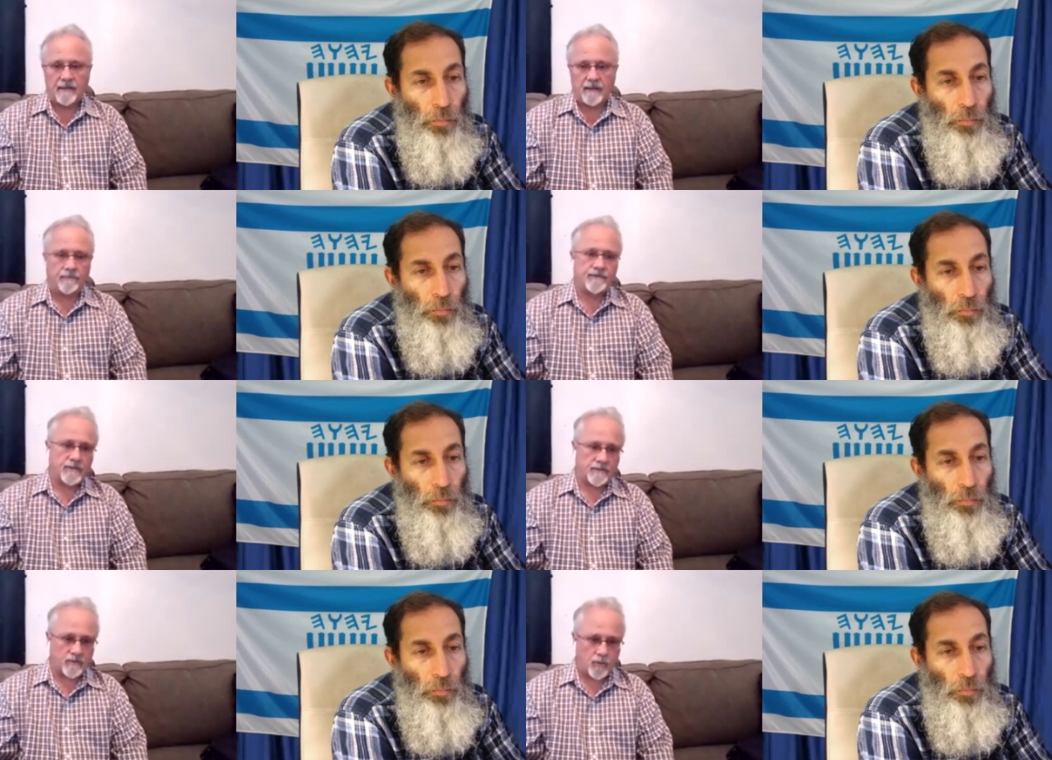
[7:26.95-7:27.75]
Speaker 1: you've
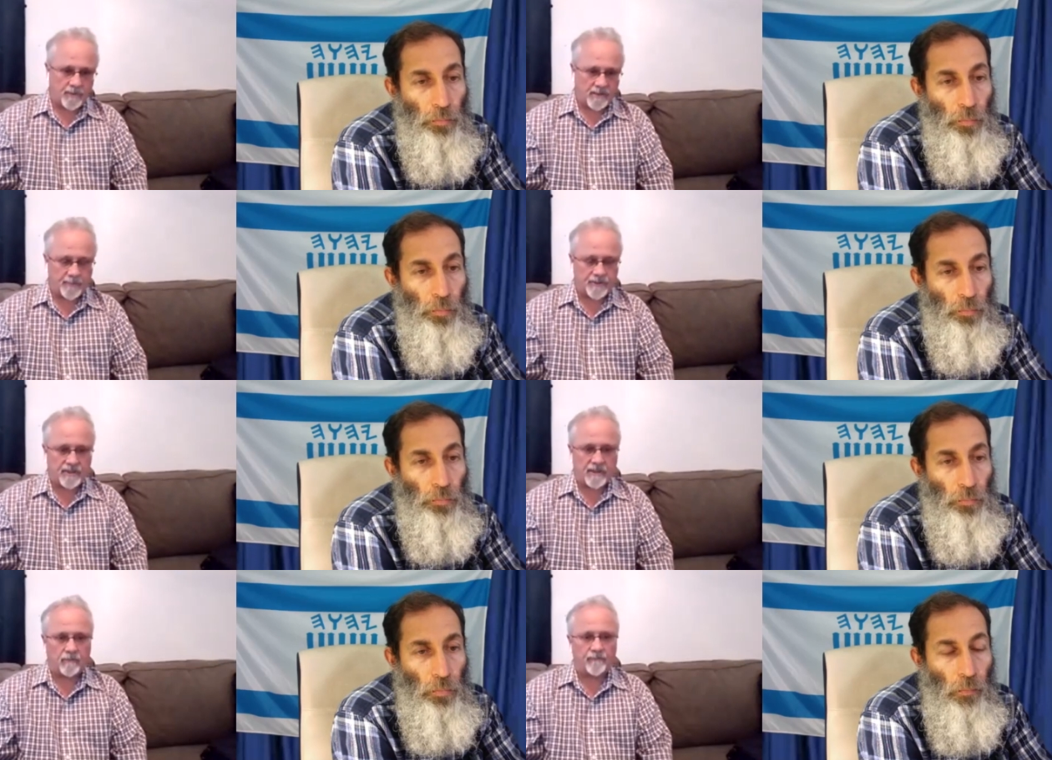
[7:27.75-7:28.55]
just opened up a
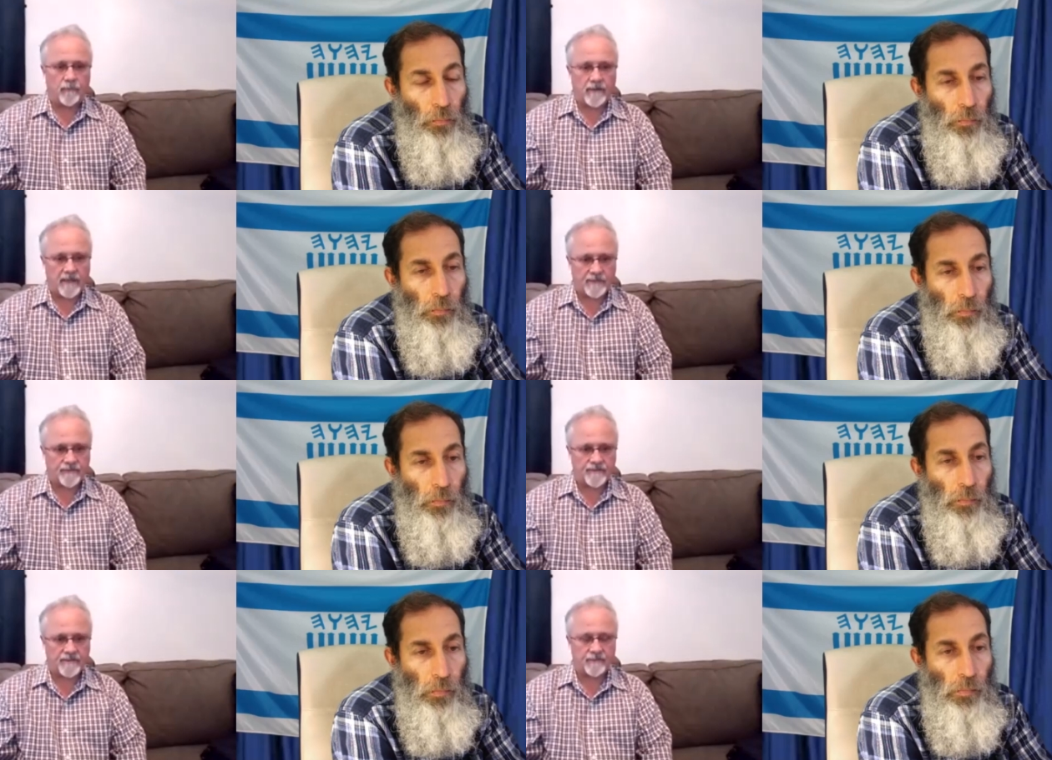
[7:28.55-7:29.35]
channel for
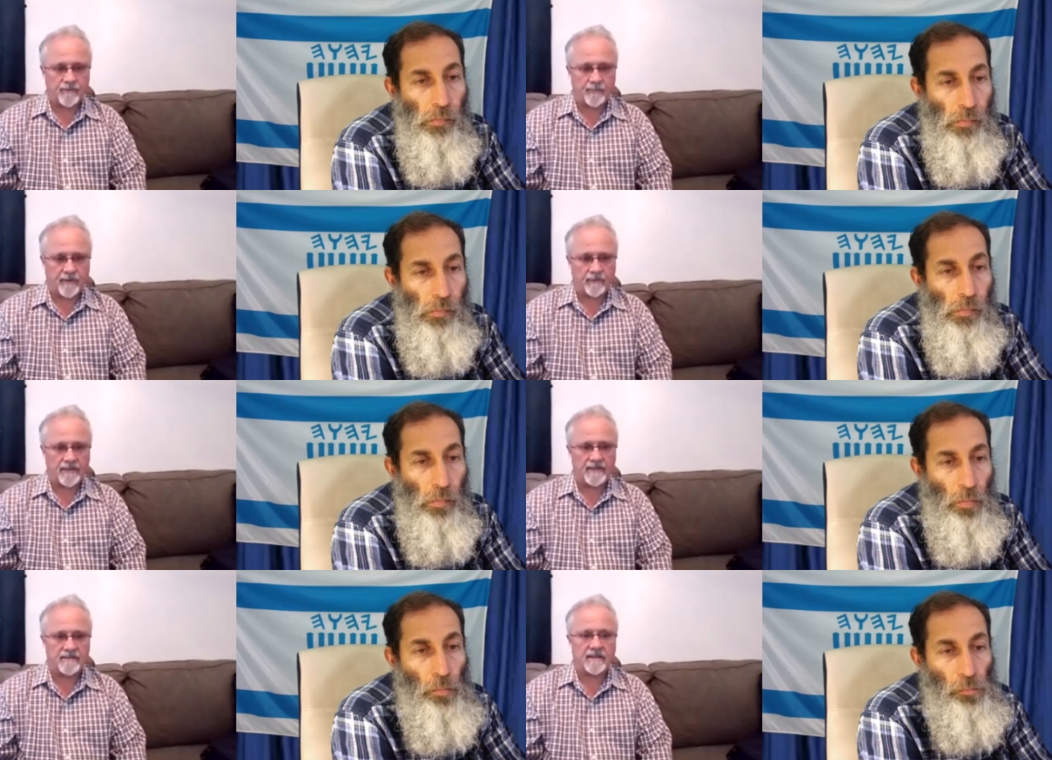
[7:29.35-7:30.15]
cancer cells to be
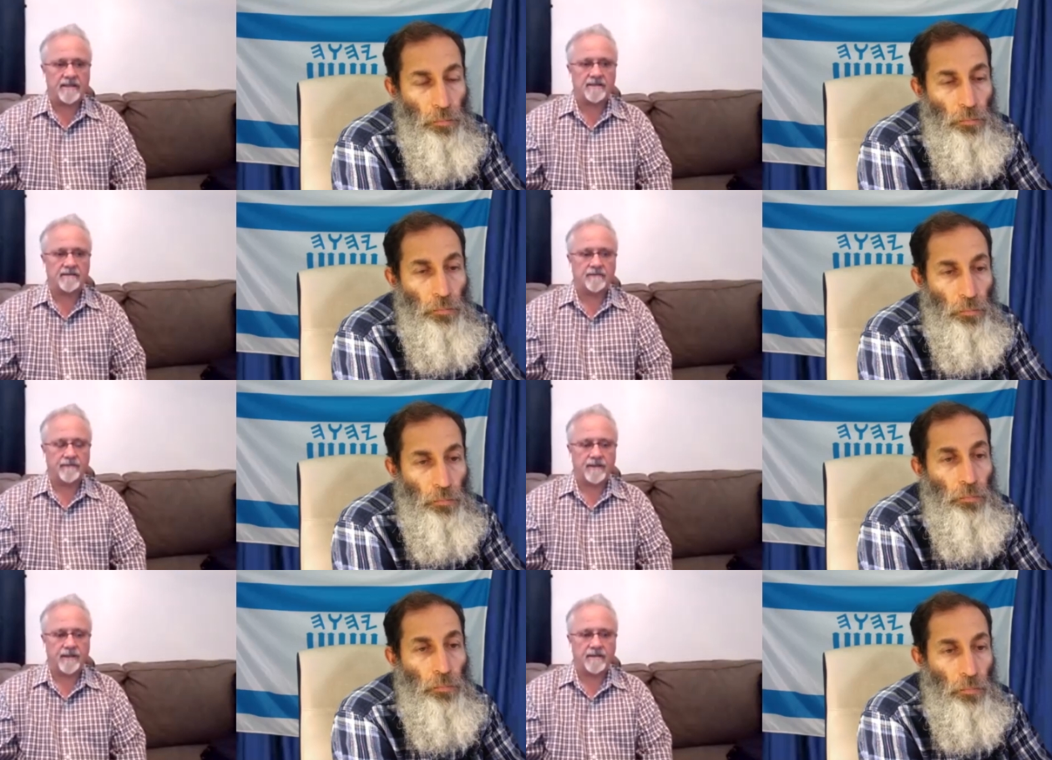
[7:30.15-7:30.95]
released
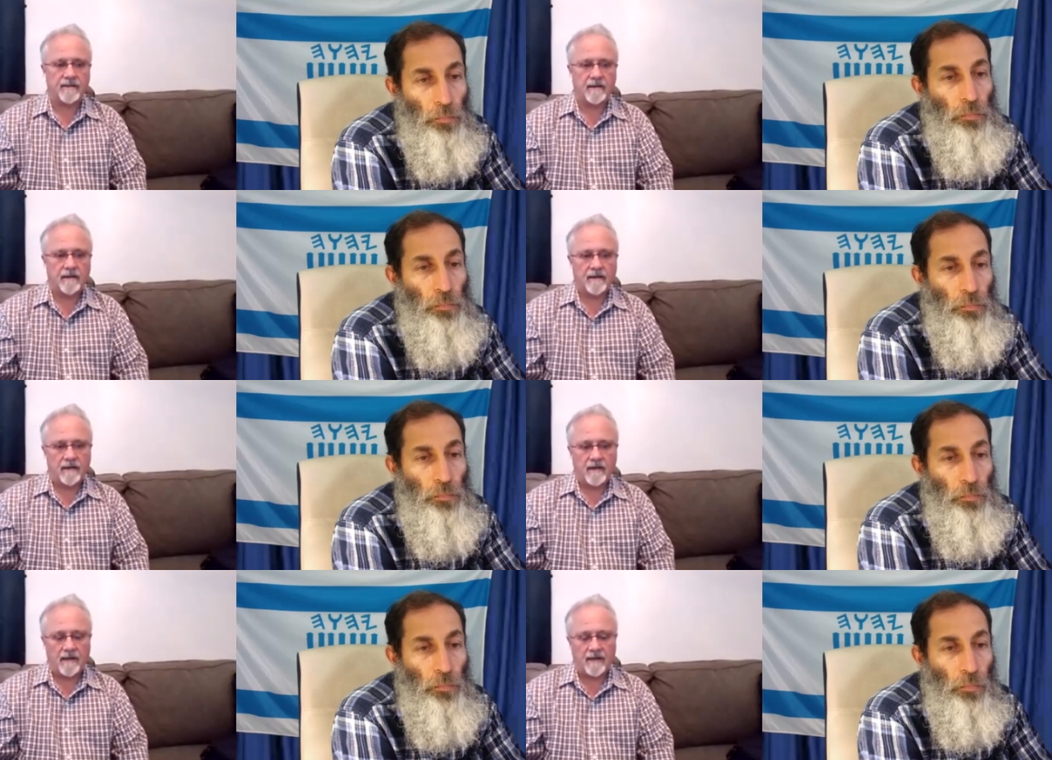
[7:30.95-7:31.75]
into the
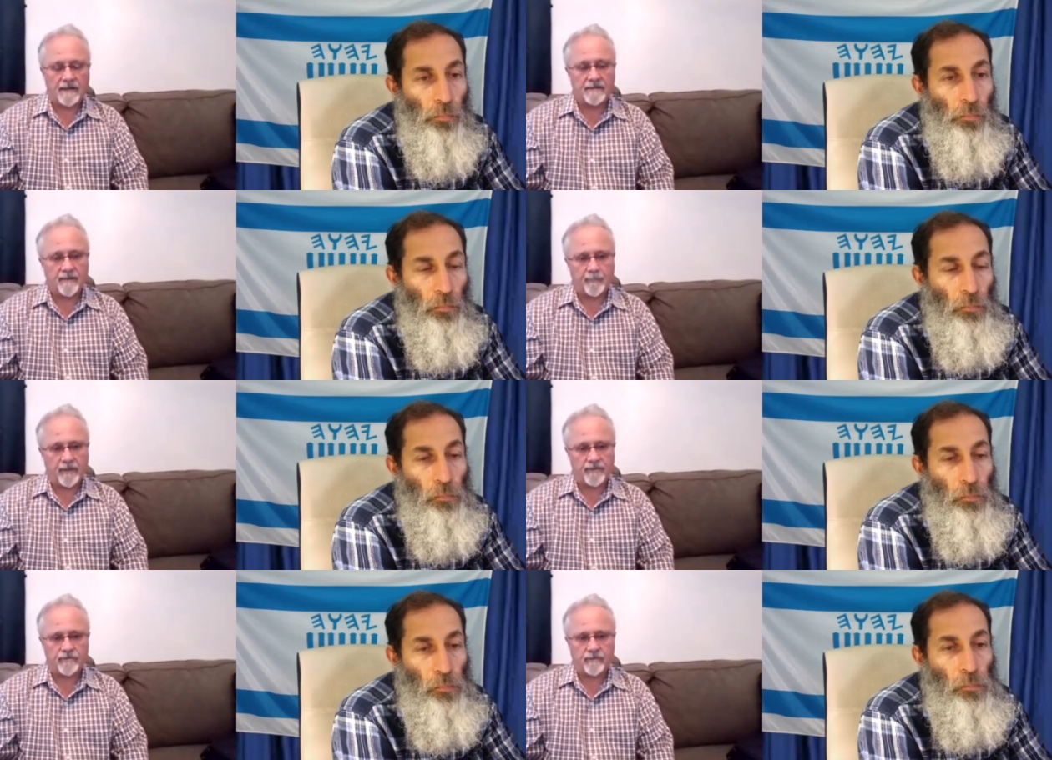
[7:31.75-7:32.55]
uh, into the
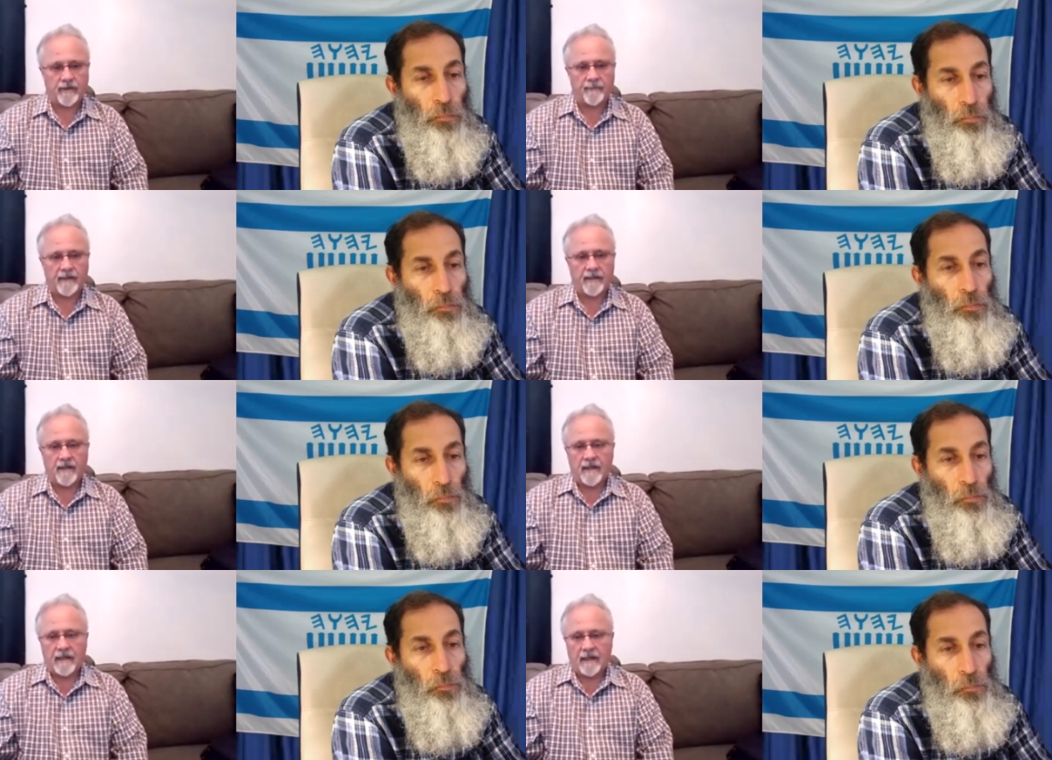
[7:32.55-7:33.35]
bloodstream.
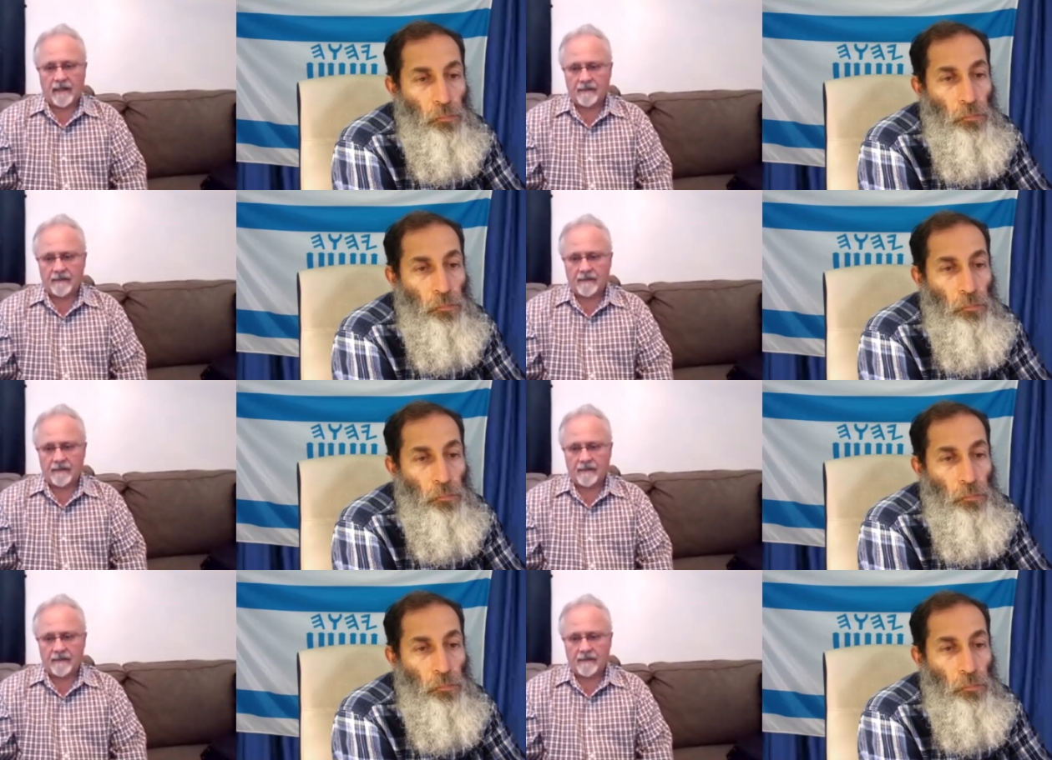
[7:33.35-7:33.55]
And